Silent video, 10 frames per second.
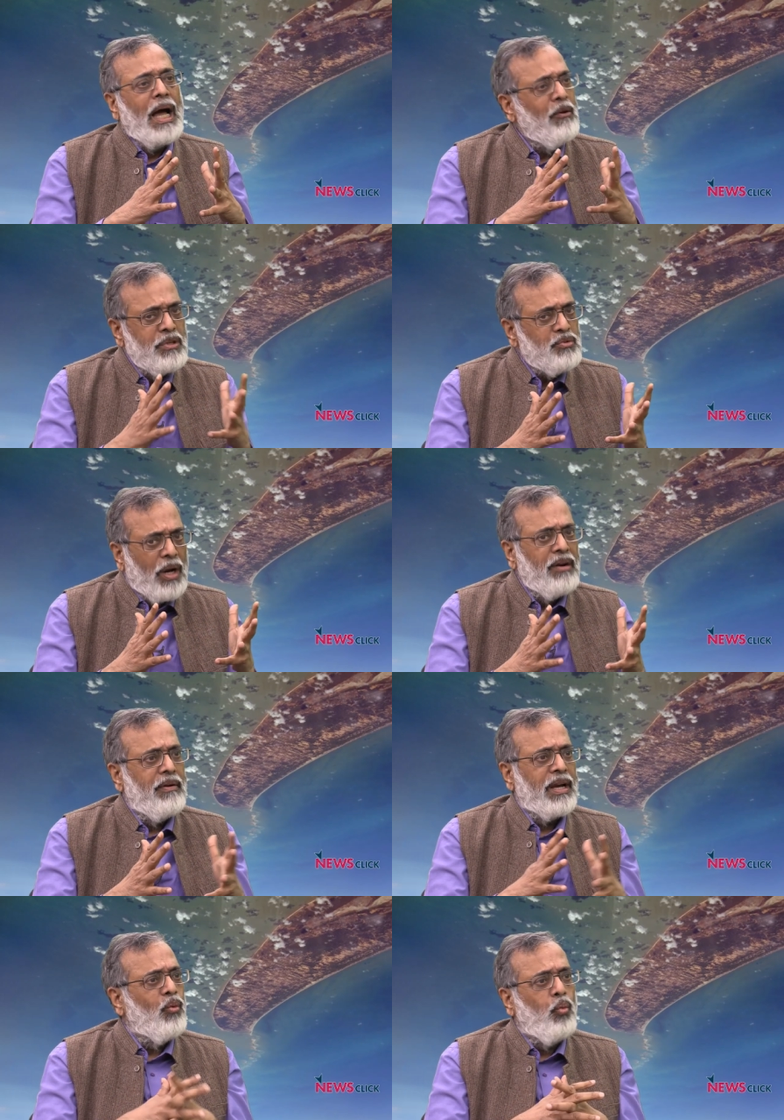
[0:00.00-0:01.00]
I was
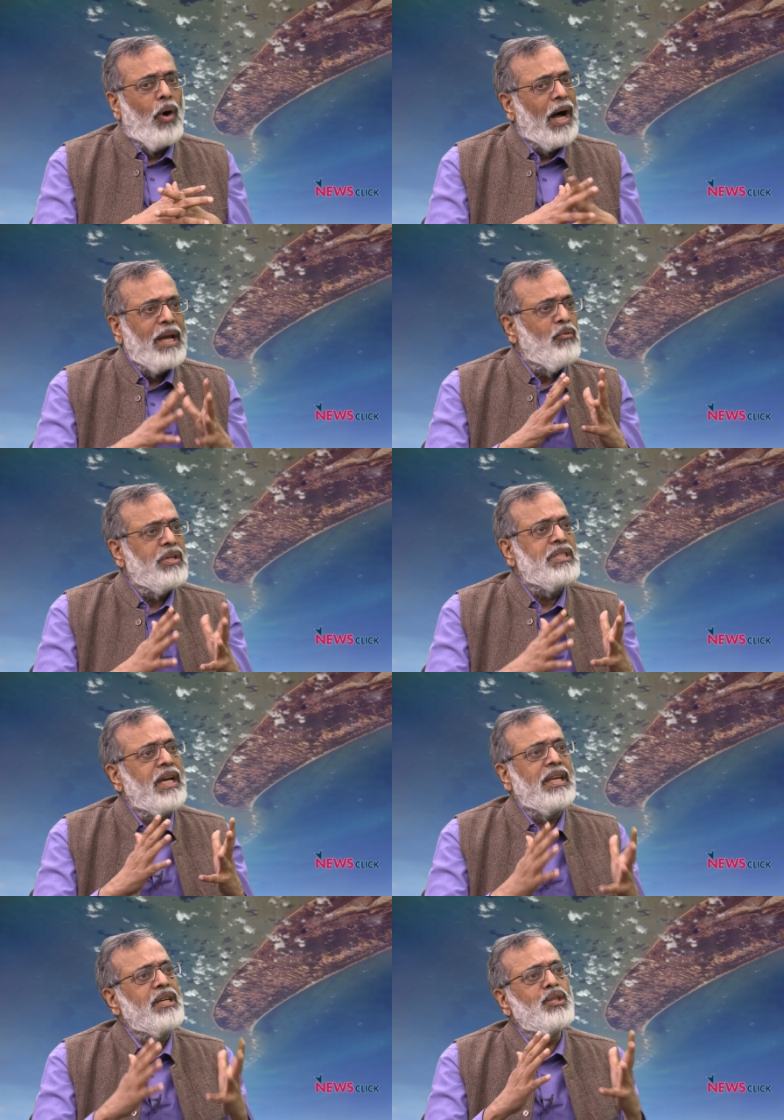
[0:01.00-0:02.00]
wondering why was he
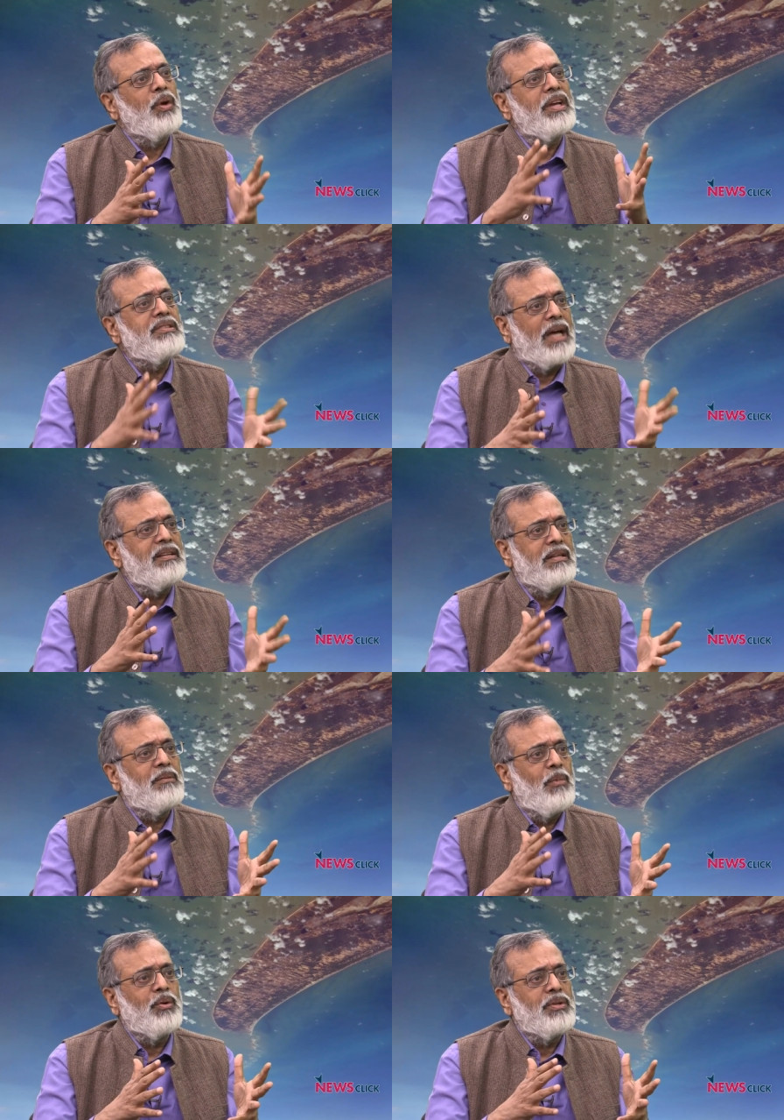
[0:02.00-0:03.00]
getting so excited
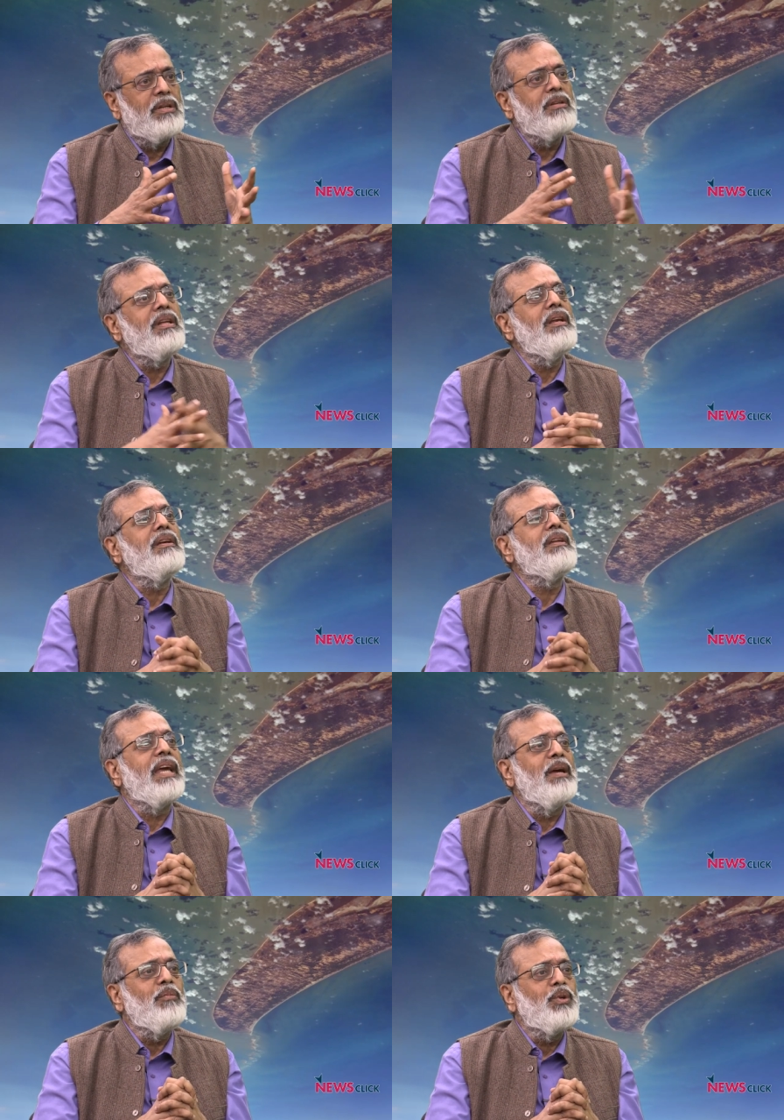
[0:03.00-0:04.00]
about it till it
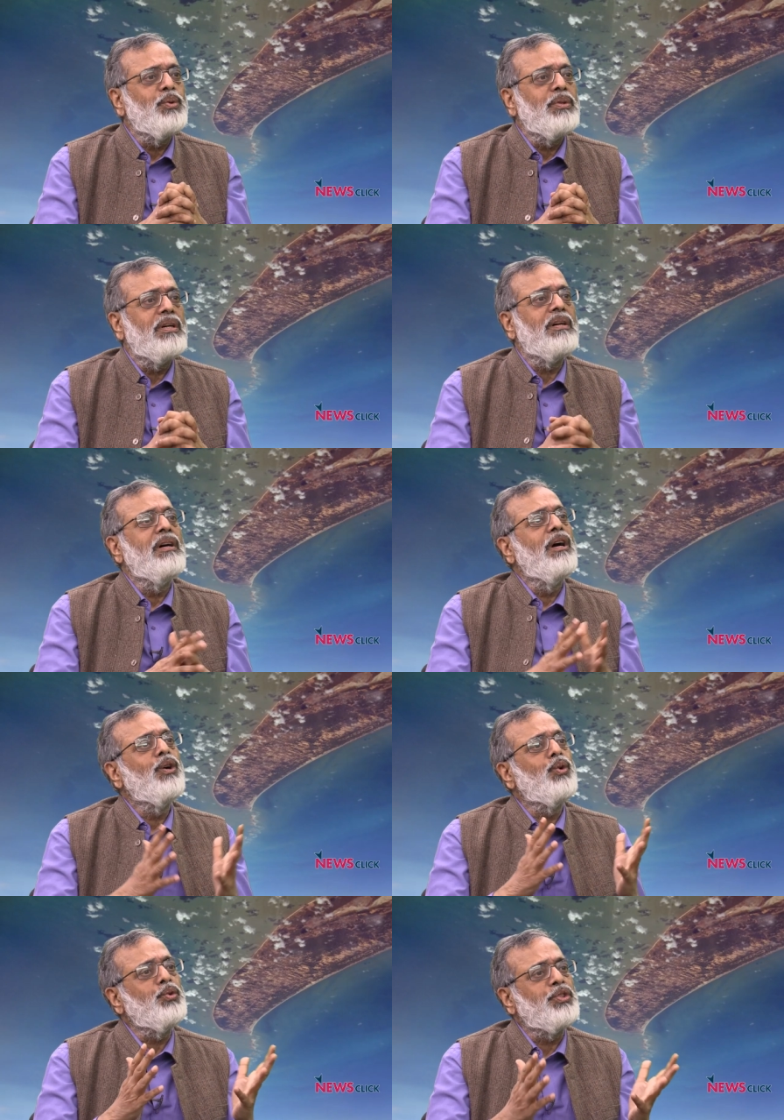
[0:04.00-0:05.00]
came to the
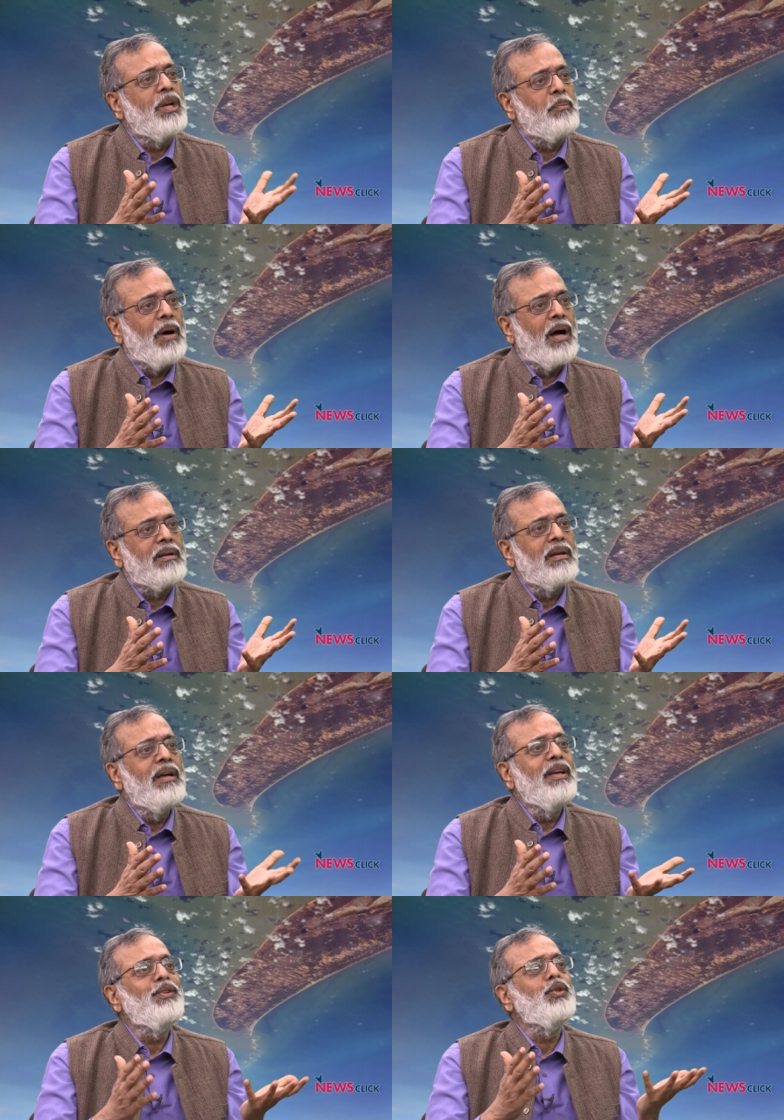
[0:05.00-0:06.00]
crucial part.
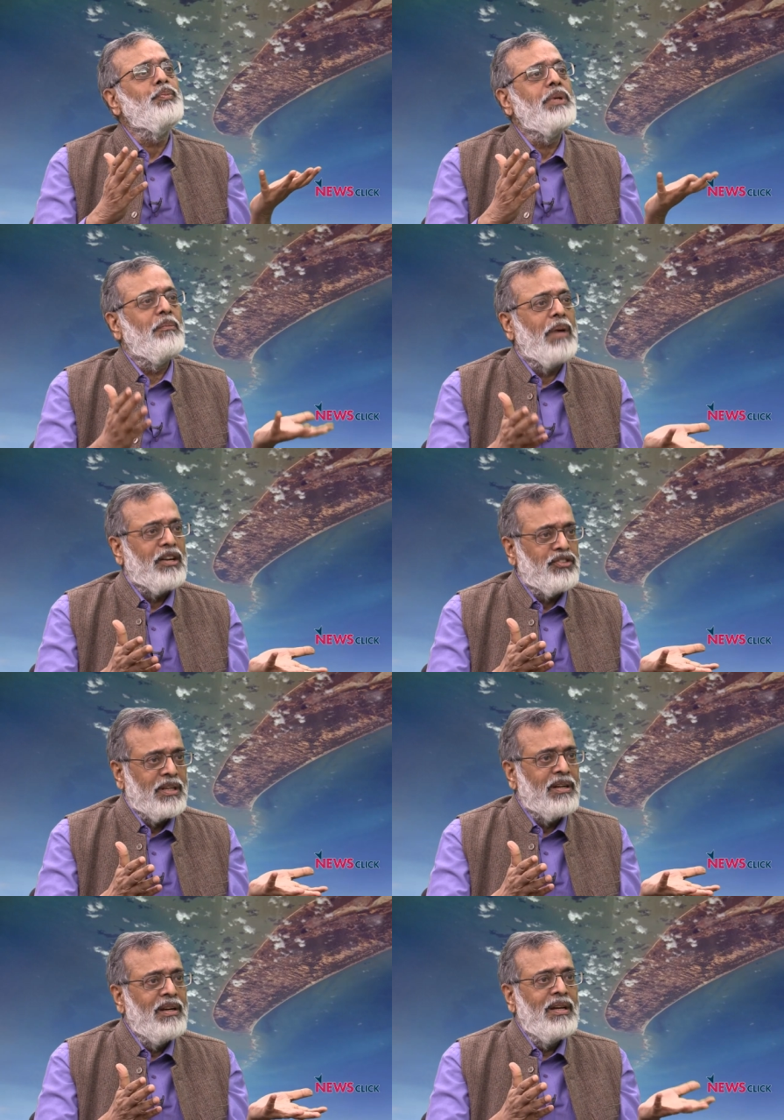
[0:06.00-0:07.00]
UPA
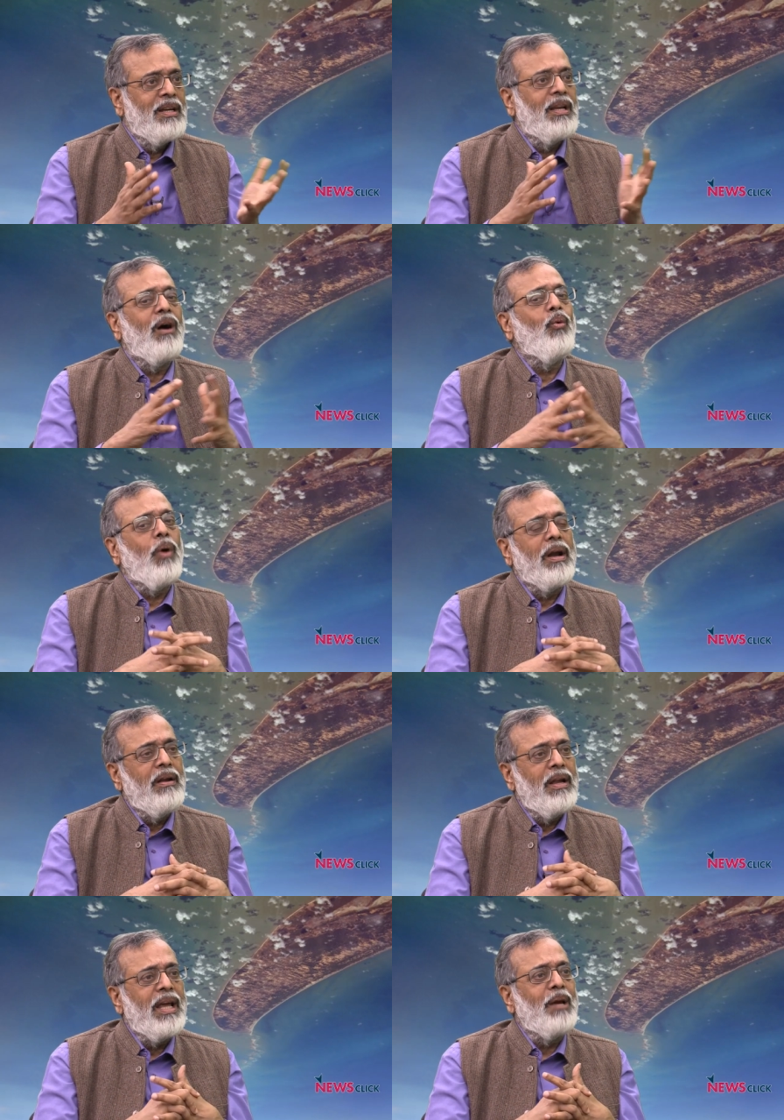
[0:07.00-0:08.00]
bashing. Now,
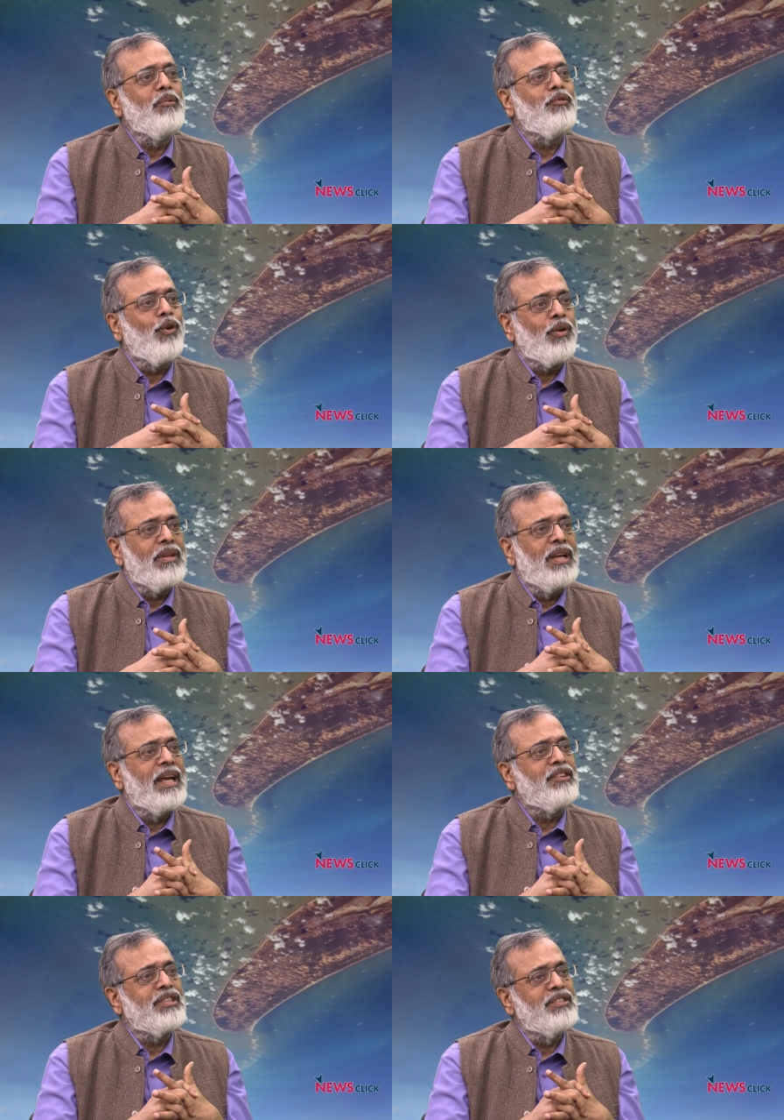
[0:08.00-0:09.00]
one day before the
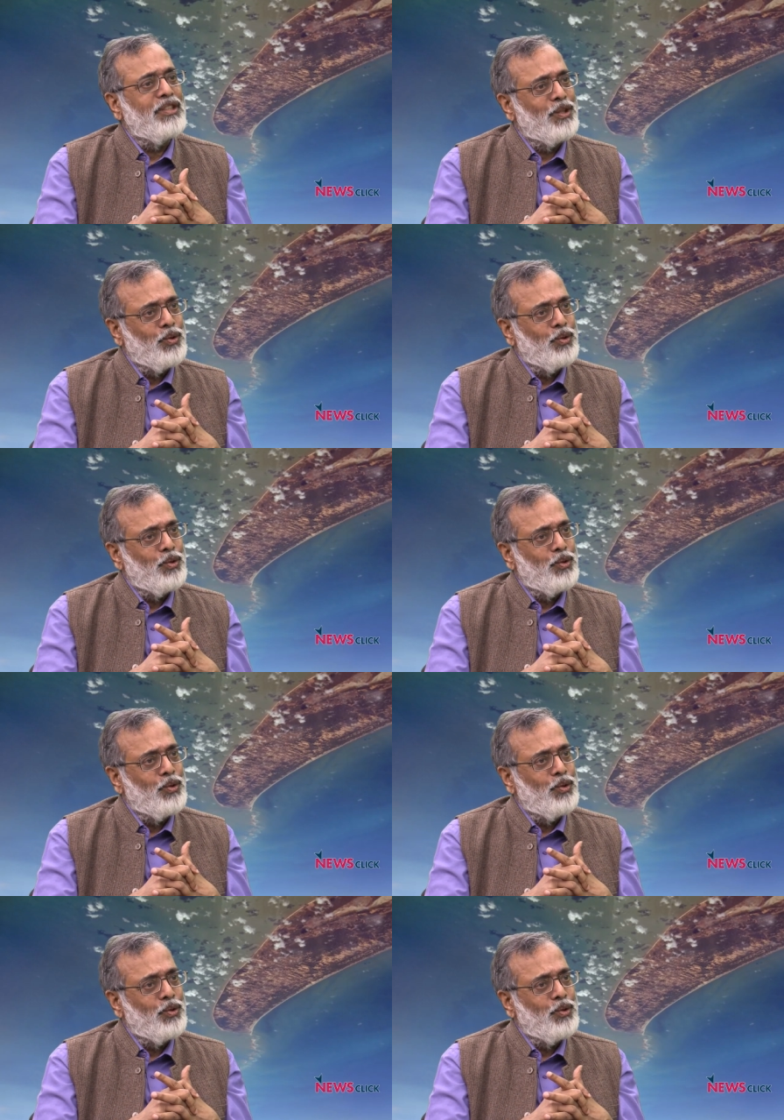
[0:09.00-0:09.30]
elections in